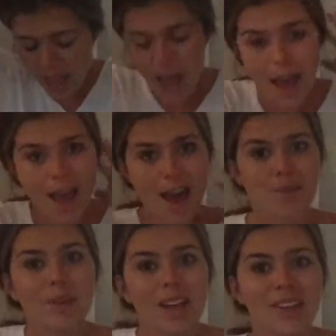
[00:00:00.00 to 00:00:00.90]

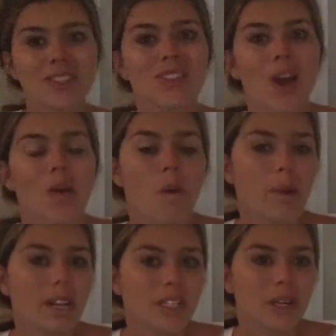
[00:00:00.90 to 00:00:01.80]
So what we're
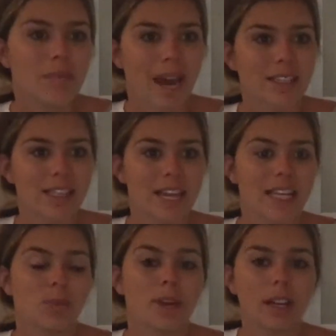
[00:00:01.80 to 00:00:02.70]
going to do in math today
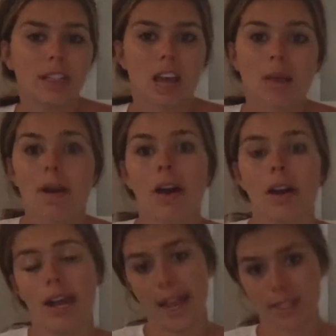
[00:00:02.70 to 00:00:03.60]
is we're going to talk about
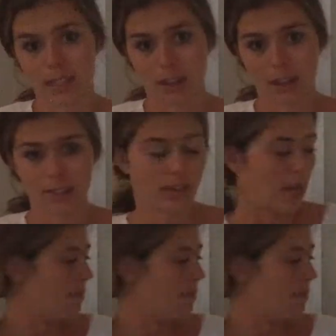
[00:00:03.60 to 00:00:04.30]
hexagons, okay?